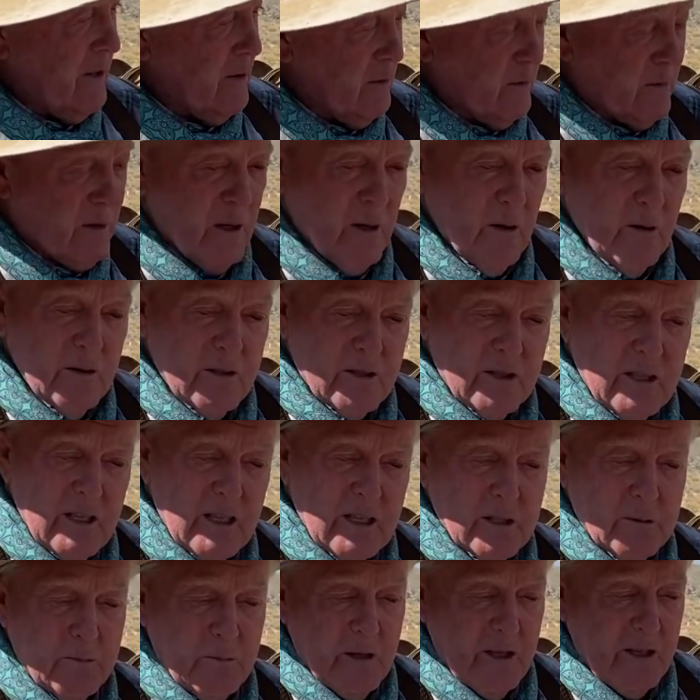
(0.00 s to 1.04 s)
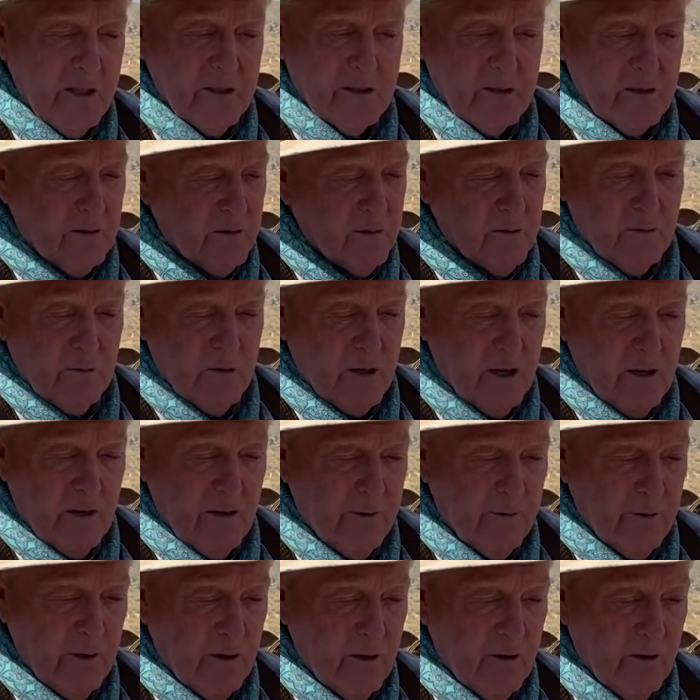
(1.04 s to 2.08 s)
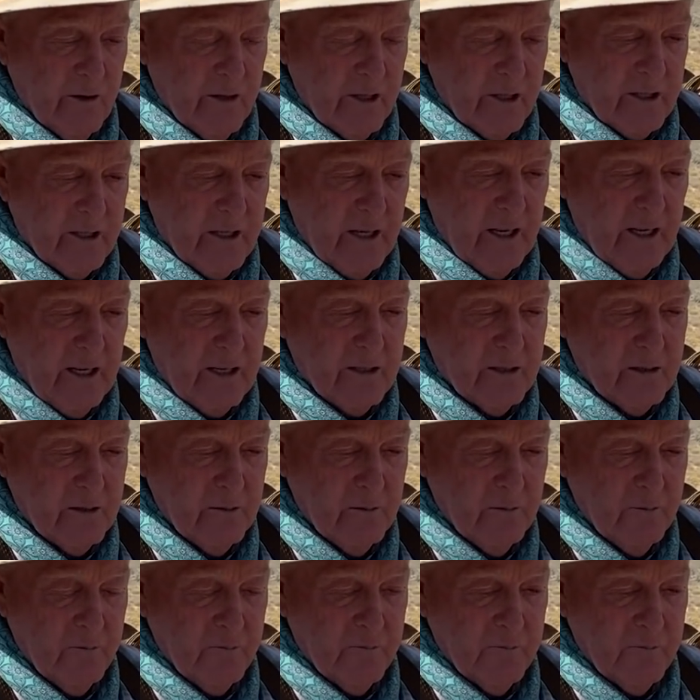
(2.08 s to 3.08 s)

the road, 6 months or however long it takes,